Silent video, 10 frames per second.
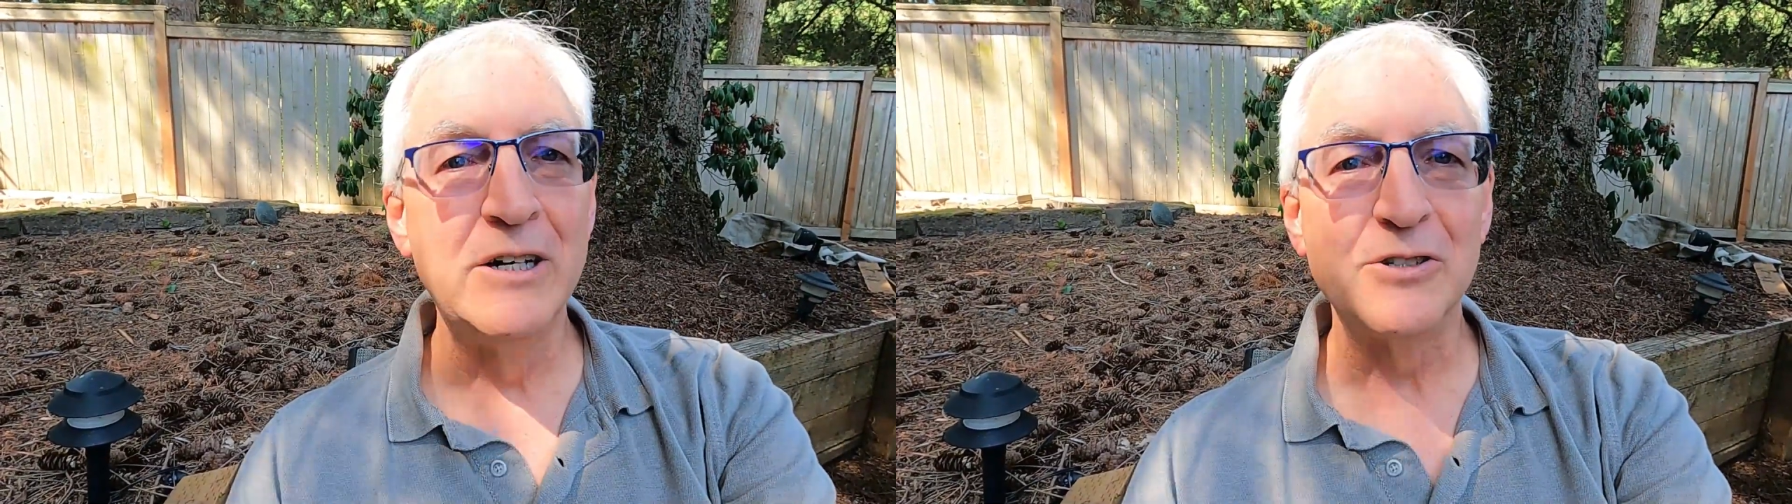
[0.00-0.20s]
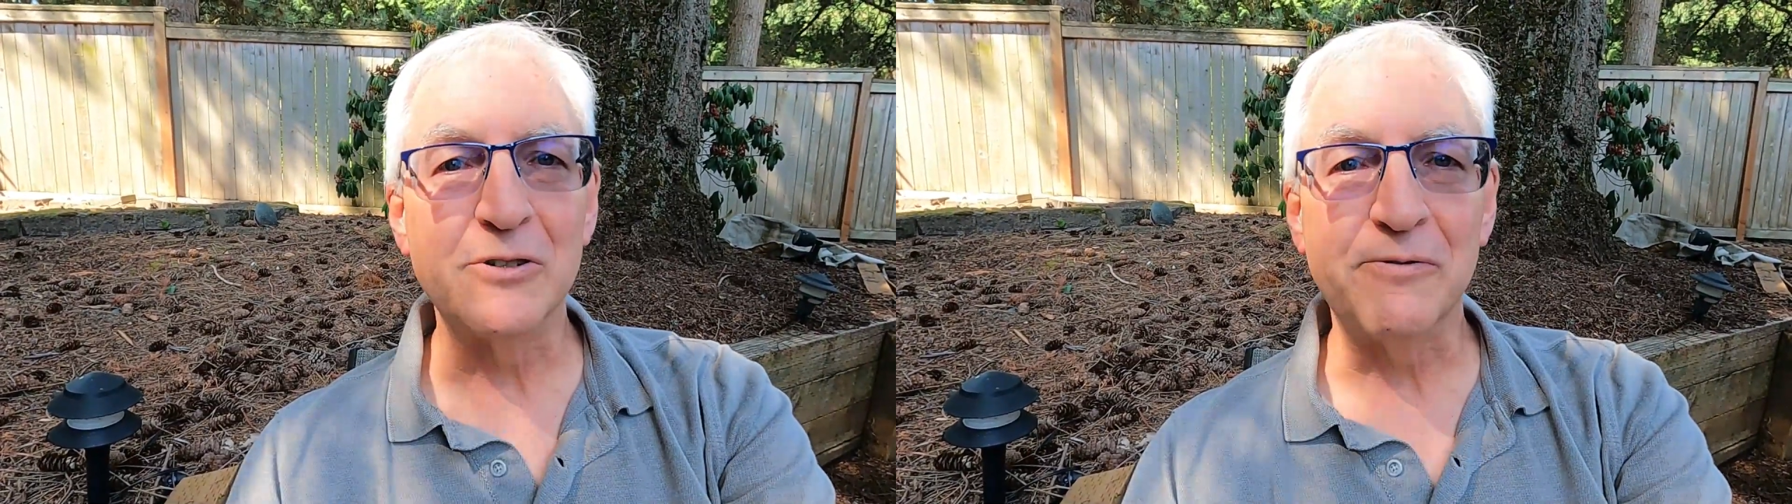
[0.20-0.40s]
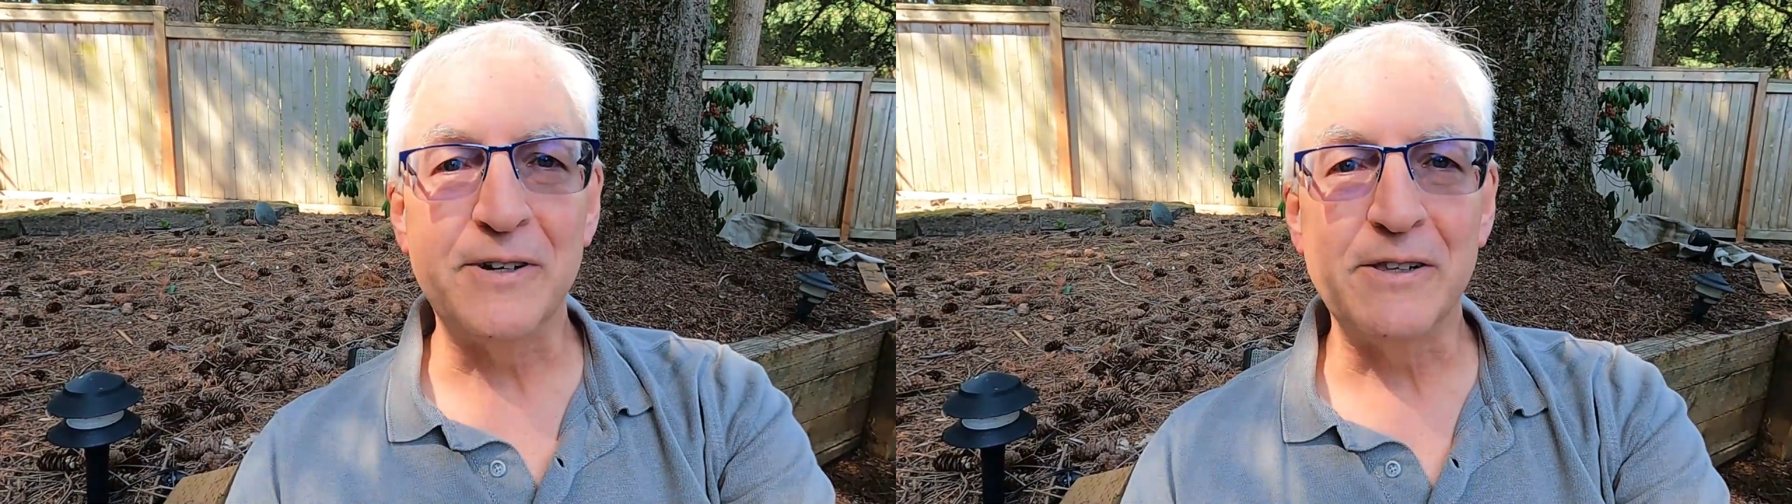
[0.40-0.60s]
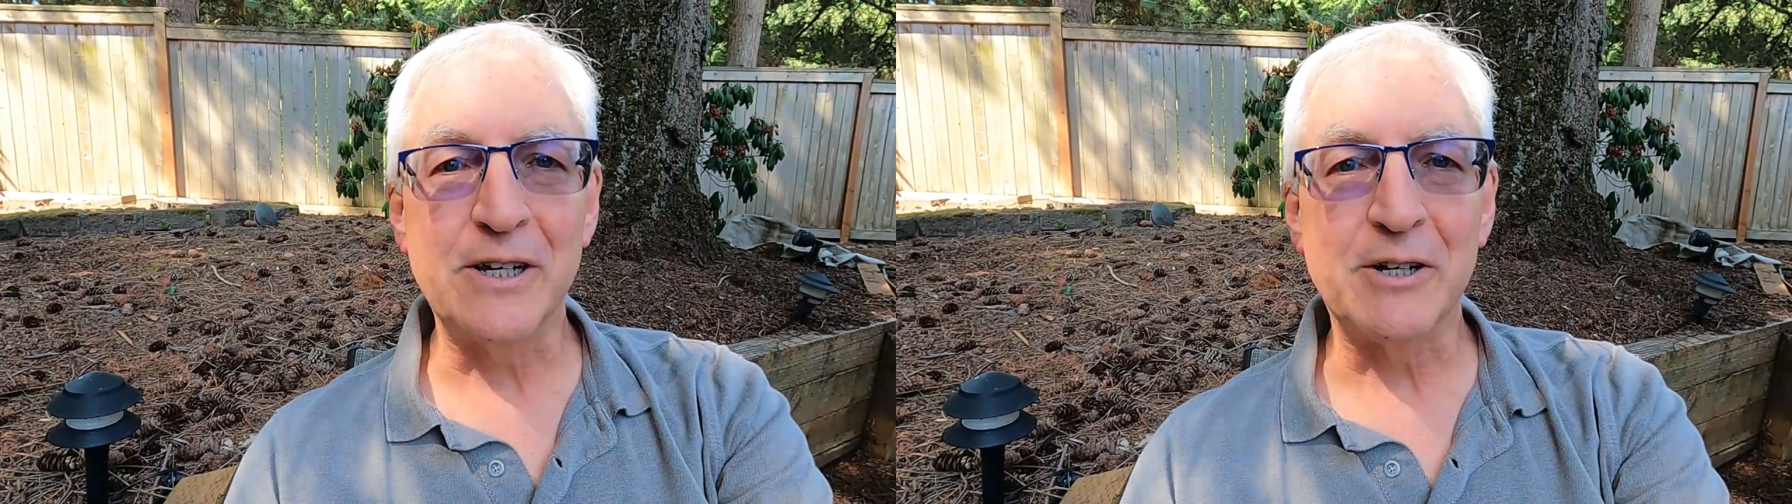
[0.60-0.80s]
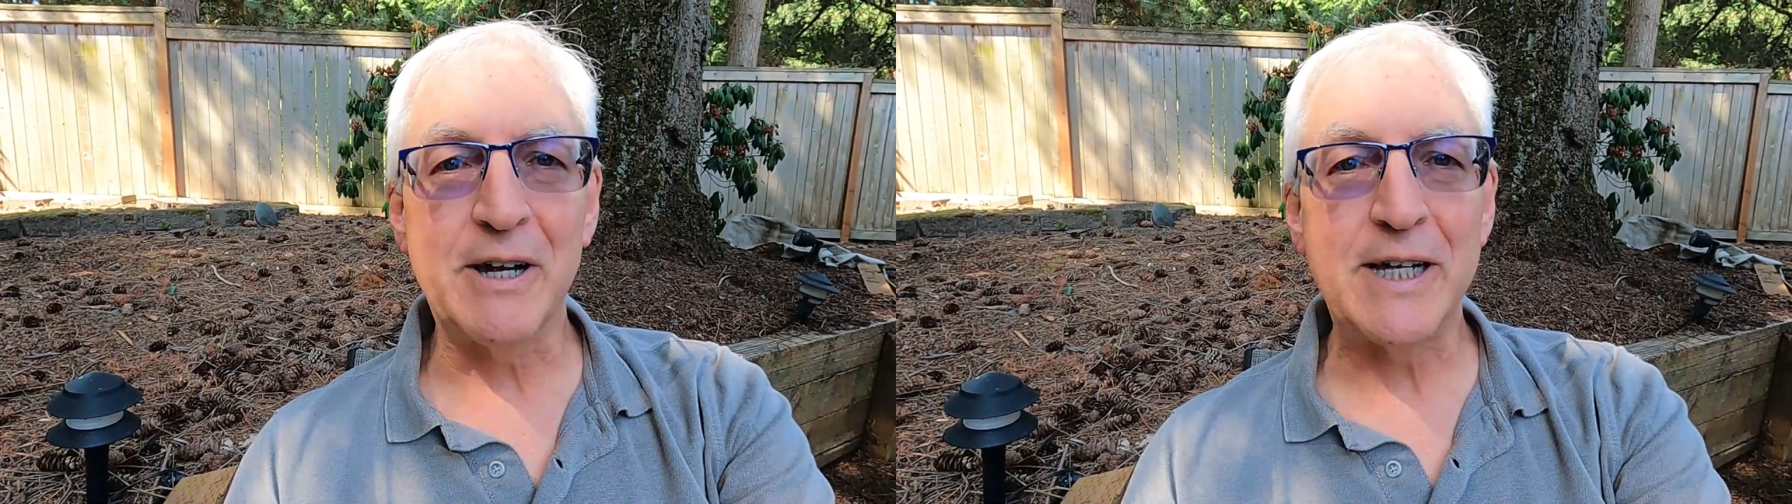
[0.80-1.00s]
So
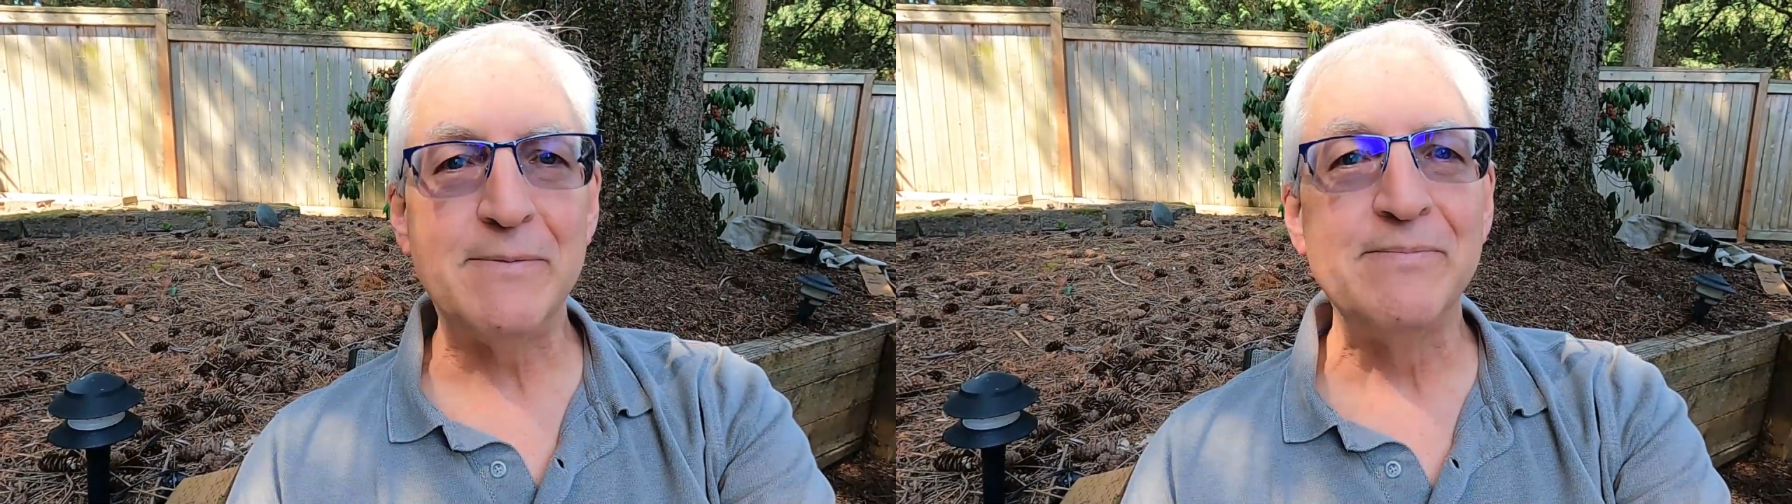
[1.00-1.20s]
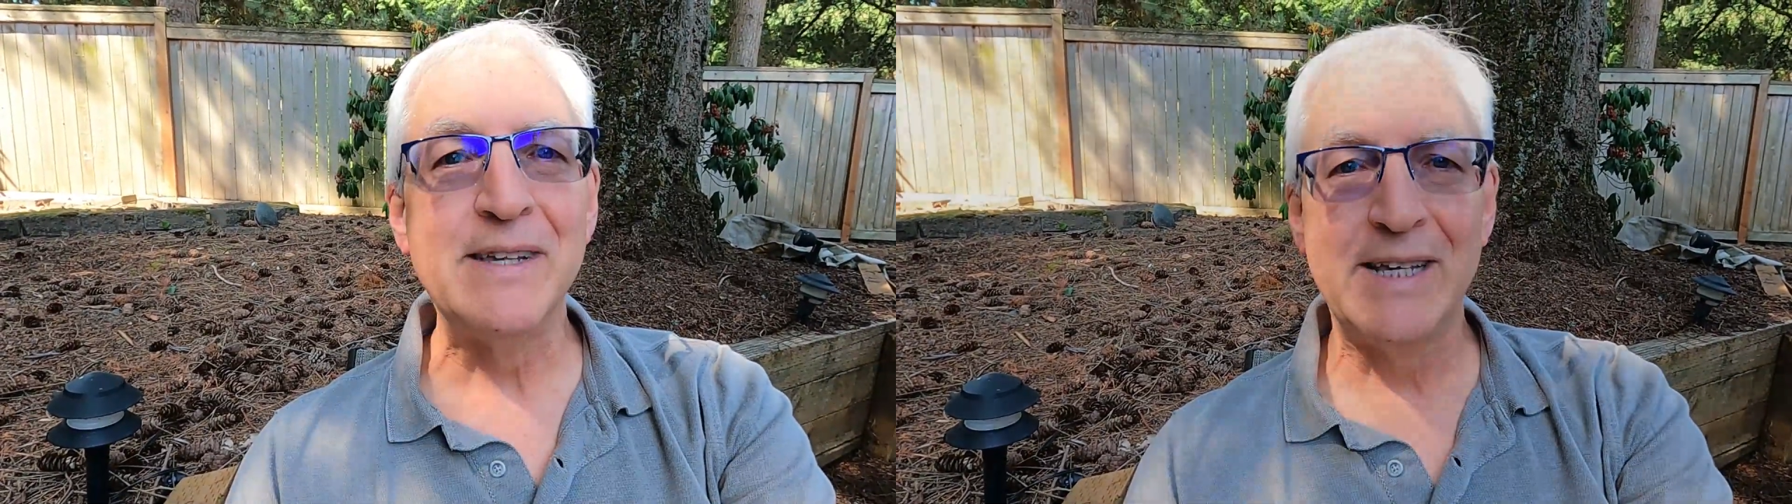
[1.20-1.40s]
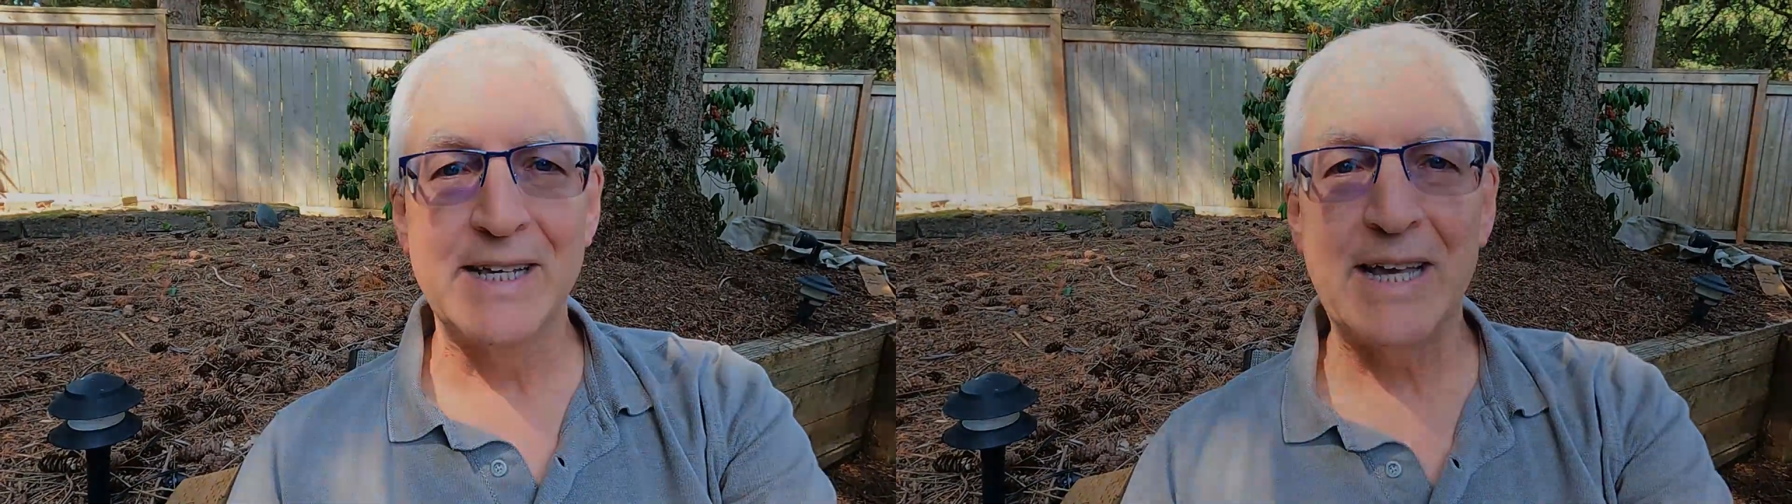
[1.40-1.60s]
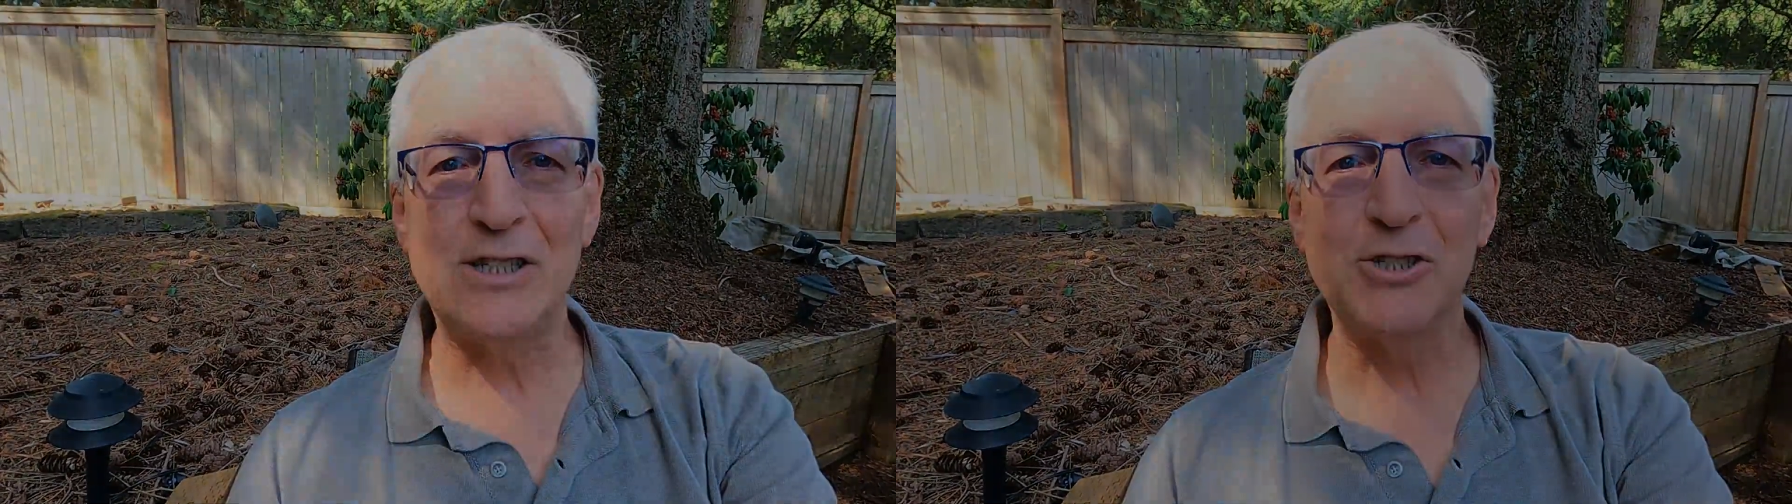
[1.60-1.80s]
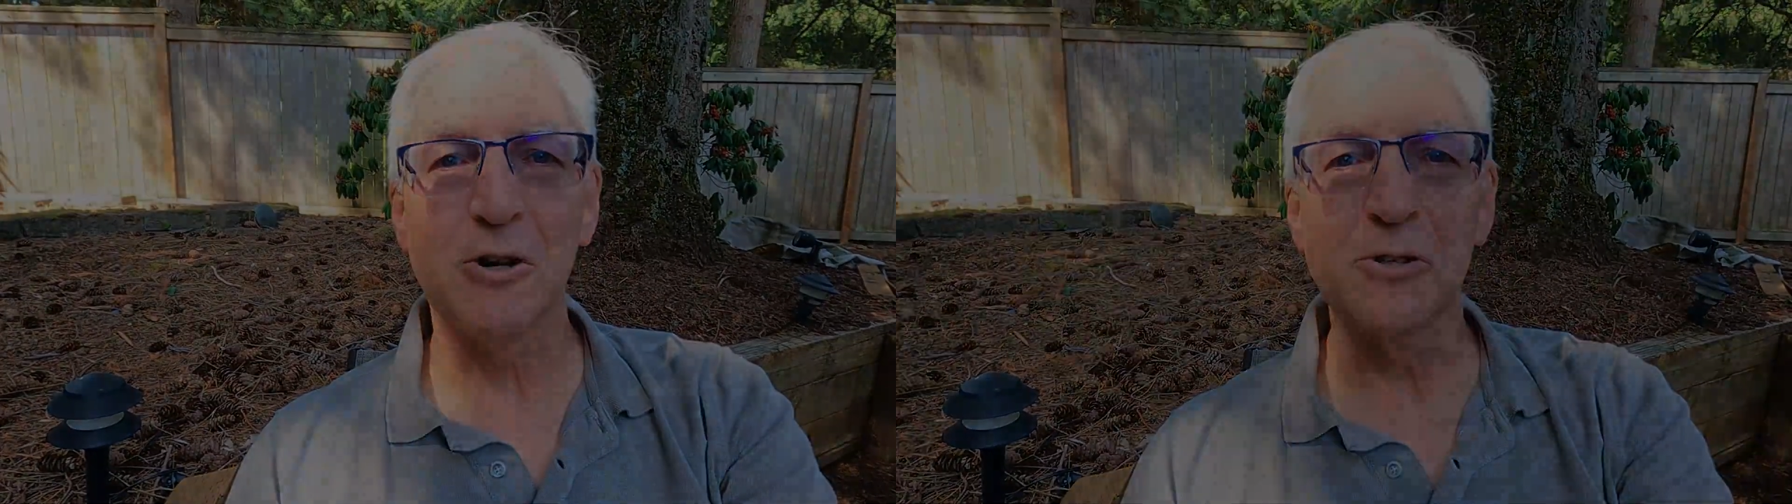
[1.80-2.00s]
feeling great.
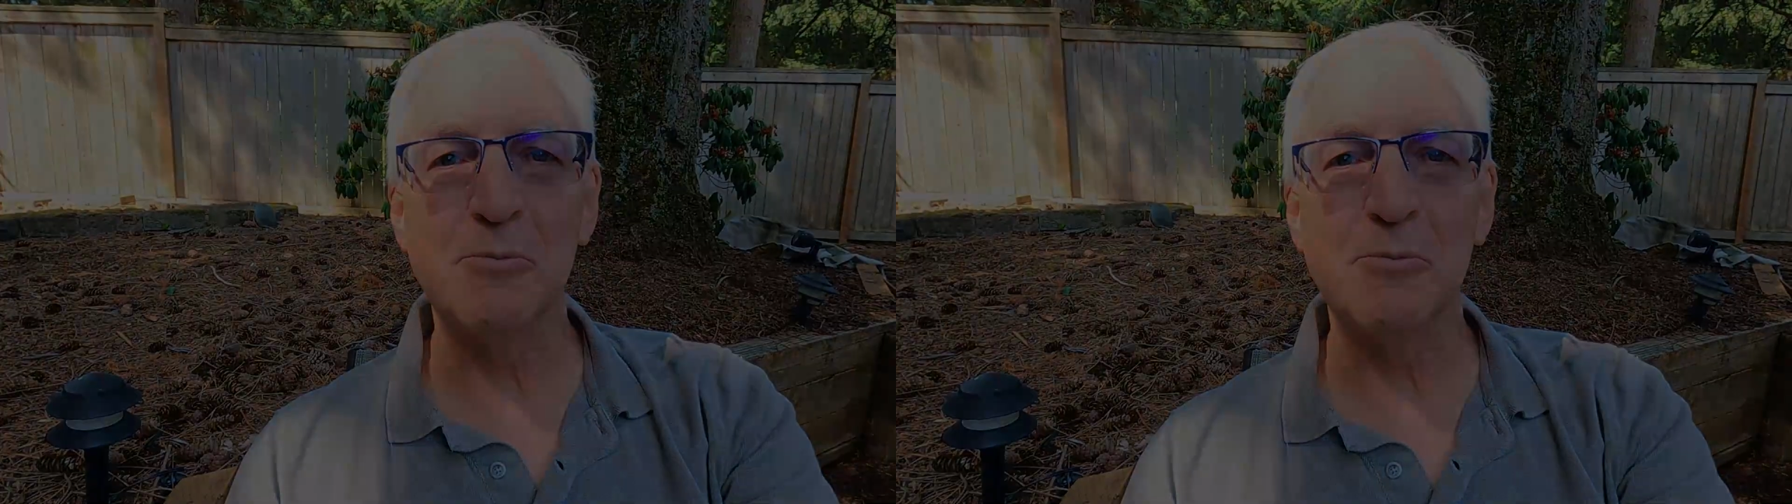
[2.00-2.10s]
Catch you all